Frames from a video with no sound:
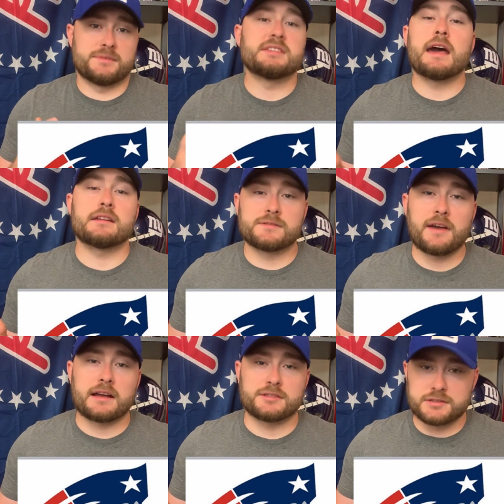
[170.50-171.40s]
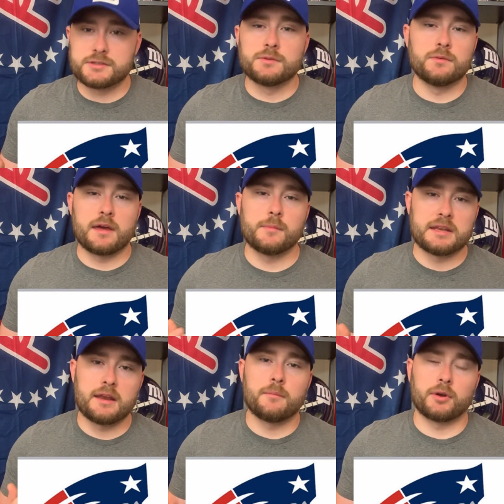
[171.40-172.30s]
satisfaction to them
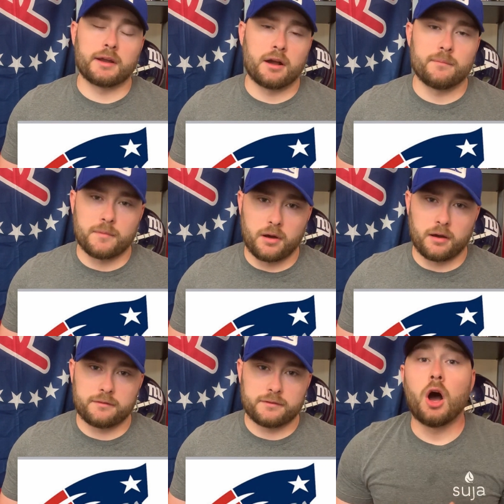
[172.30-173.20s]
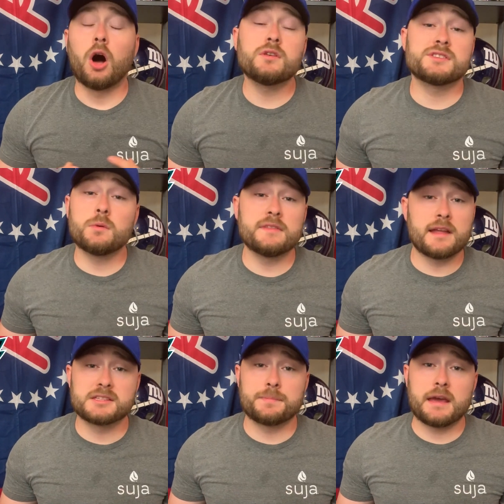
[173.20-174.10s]
in numbering on them off. Also in
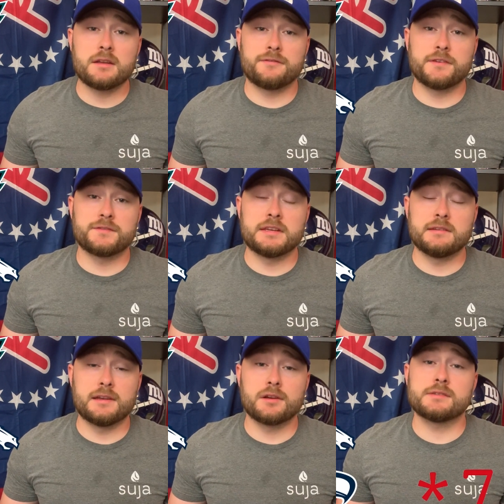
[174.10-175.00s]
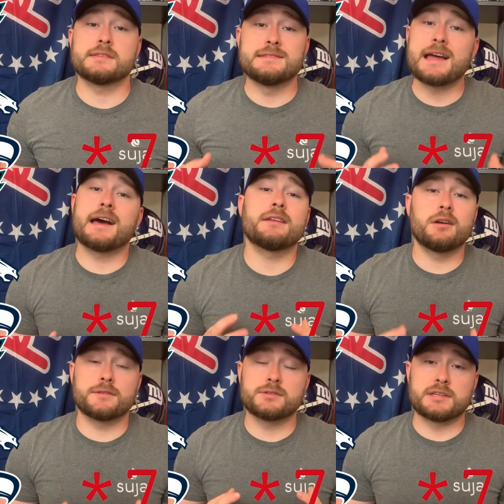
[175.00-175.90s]
that span of 15 years, 9
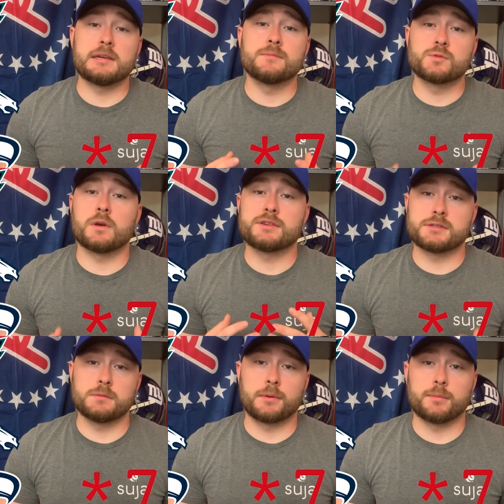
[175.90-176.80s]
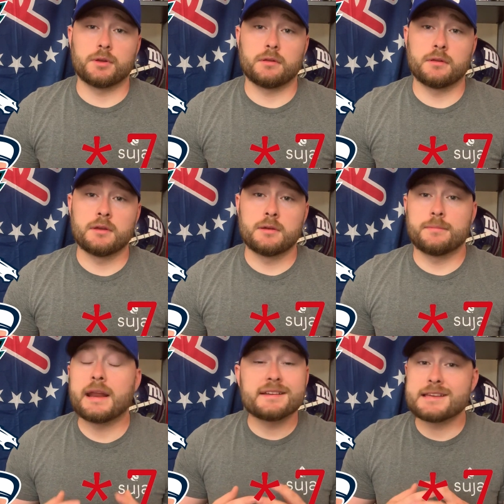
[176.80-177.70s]
other teams won a Super Bowl.
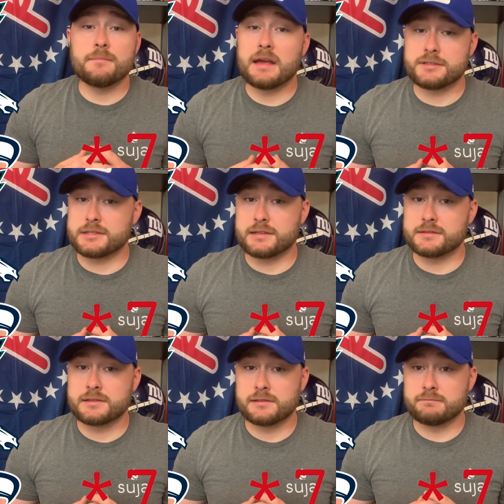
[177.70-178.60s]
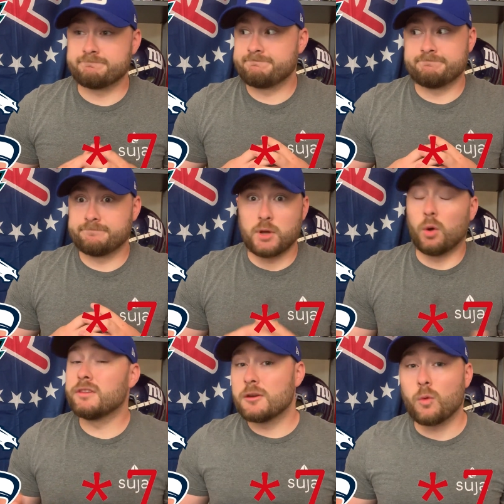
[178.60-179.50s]
But as I mentioned,
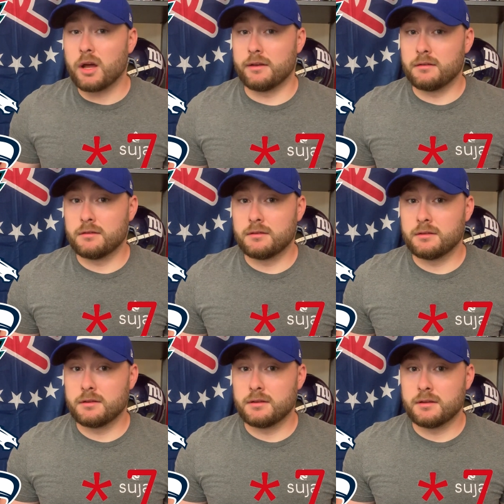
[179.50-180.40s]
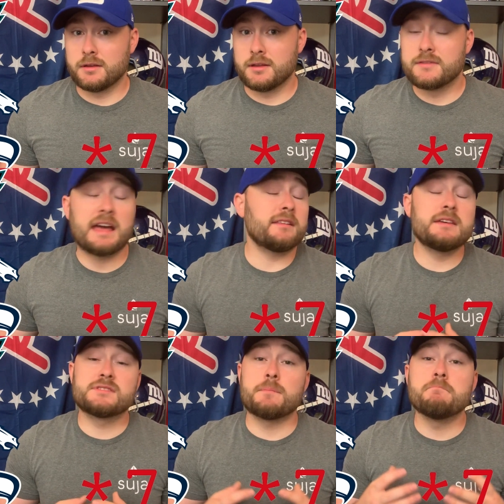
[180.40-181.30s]
only 1. That leaves a